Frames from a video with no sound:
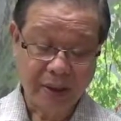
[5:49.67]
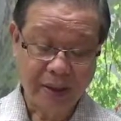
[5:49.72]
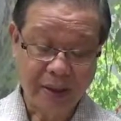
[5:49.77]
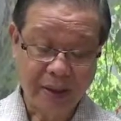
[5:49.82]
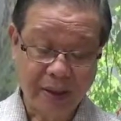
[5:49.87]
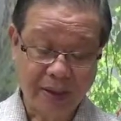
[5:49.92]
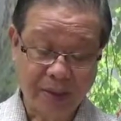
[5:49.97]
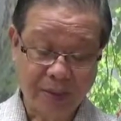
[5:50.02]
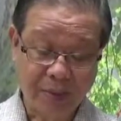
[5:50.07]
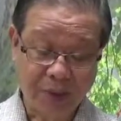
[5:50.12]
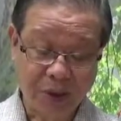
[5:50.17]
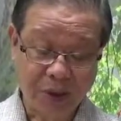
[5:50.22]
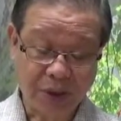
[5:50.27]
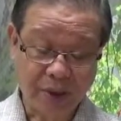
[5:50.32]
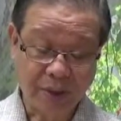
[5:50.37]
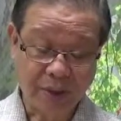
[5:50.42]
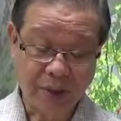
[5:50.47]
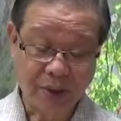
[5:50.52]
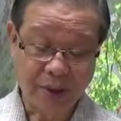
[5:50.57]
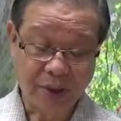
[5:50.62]
It's
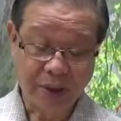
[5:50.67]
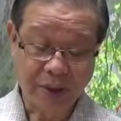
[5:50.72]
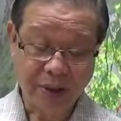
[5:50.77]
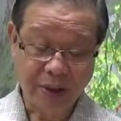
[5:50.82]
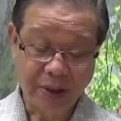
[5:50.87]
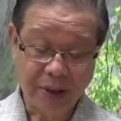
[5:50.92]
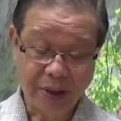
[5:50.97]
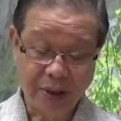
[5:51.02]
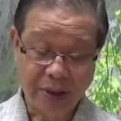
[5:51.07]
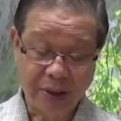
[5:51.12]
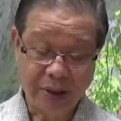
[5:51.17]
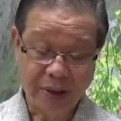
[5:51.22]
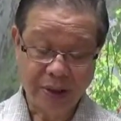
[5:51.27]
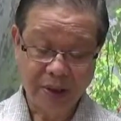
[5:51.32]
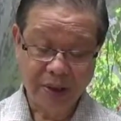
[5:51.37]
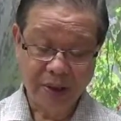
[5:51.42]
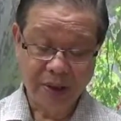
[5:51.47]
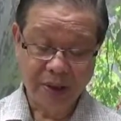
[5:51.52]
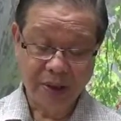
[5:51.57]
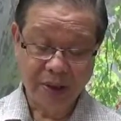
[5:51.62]
possible that
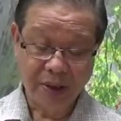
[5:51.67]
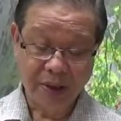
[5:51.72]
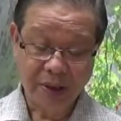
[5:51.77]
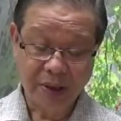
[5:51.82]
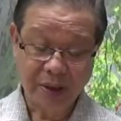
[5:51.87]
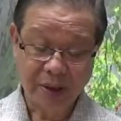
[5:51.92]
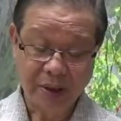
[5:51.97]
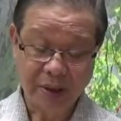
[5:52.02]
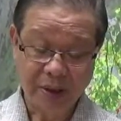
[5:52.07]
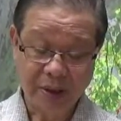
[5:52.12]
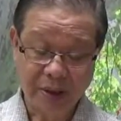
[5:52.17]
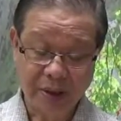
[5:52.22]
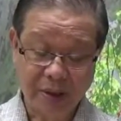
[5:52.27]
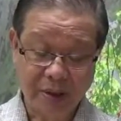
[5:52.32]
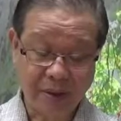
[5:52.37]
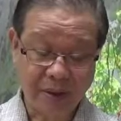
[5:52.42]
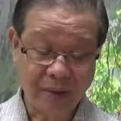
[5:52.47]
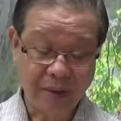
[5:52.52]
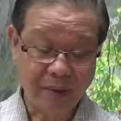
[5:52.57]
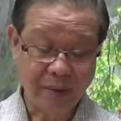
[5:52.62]
the
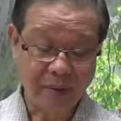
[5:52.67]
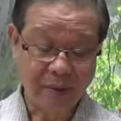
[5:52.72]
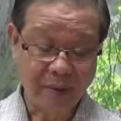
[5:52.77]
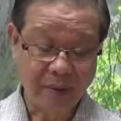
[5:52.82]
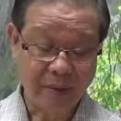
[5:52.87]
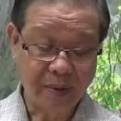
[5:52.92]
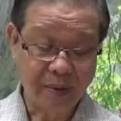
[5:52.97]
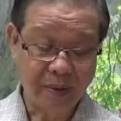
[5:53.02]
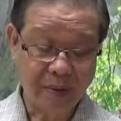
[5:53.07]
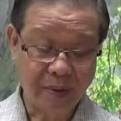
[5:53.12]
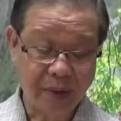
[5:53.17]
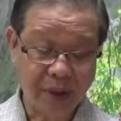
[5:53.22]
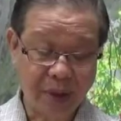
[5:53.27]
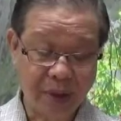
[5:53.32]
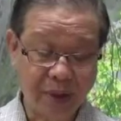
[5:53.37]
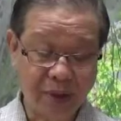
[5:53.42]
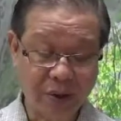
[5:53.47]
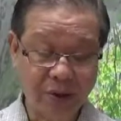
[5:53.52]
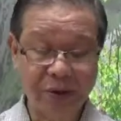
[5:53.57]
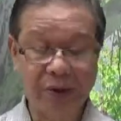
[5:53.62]

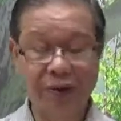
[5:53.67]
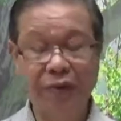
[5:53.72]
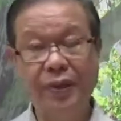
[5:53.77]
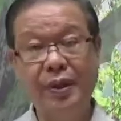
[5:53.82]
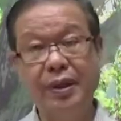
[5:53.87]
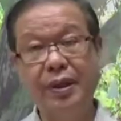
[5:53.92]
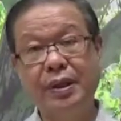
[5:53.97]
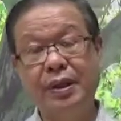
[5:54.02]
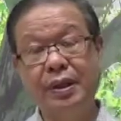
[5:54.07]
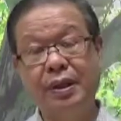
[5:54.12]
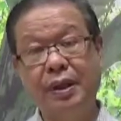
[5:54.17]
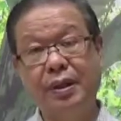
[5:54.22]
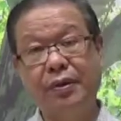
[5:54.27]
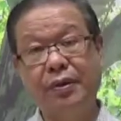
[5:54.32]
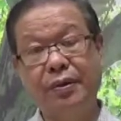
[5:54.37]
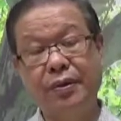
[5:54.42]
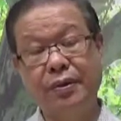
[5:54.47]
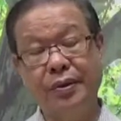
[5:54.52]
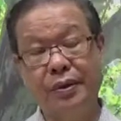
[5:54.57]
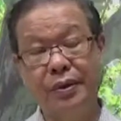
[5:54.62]
peacock's feeding ground
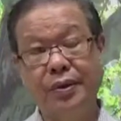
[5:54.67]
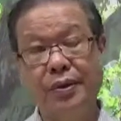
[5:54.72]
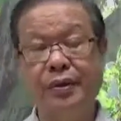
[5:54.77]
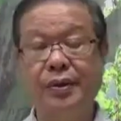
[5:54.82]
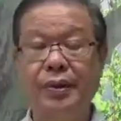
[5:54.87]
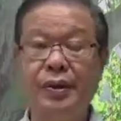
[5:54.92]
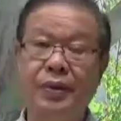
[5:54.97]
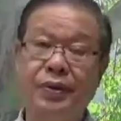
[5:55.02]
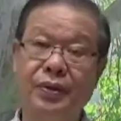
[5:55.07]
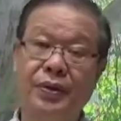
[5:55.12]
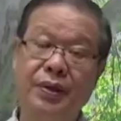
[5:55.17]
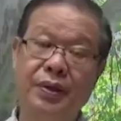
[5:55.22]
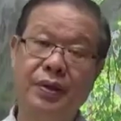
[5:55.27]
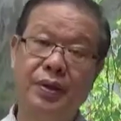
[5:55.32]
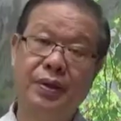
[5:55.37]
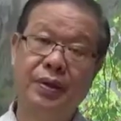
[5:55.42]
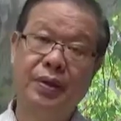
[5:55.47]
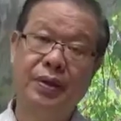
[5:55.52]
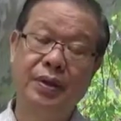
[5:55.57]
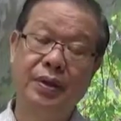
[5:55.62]
also is
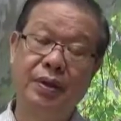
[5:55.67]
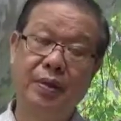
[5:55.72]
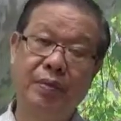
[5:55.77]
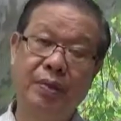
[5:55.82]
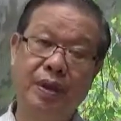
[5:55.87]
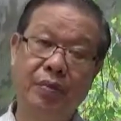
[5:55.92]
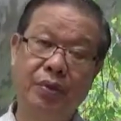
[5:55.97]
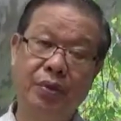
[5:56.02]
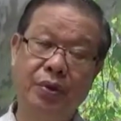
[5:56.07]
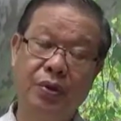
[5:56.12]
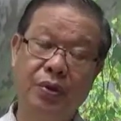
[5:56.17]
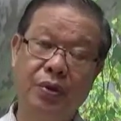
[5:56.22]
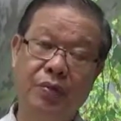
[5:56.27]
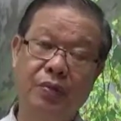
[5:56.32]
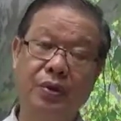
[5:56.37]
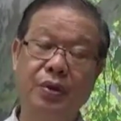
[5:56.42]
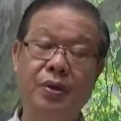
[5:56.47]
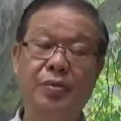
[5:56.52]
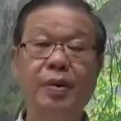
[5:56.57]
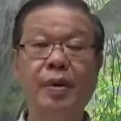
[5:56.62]
in the bamboo grove,
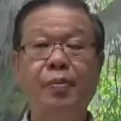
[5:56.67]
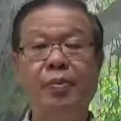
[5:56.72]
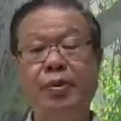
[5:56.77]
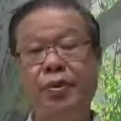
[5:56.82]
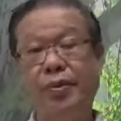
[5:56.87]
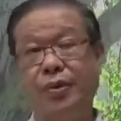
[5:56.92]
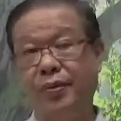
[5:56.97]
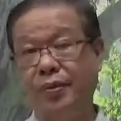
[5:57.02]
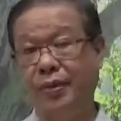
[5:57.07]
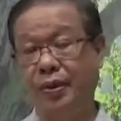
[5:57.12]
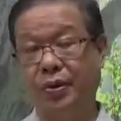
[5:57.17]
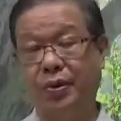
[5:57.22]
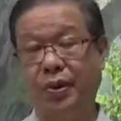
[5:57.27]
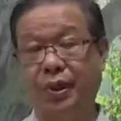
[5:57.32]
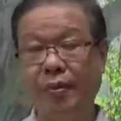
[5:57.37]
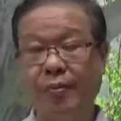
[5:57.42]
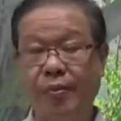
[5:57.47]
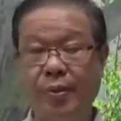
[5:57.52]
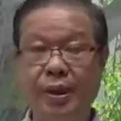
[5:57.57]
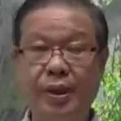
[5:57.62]
because the bamboo grove is
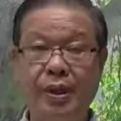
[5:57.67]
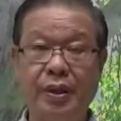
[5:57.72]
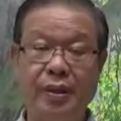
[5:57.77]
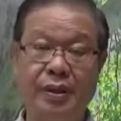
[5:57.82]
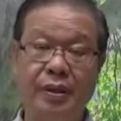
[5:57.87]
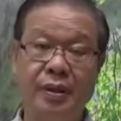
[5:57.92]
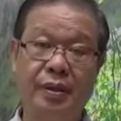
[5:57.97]
quite big.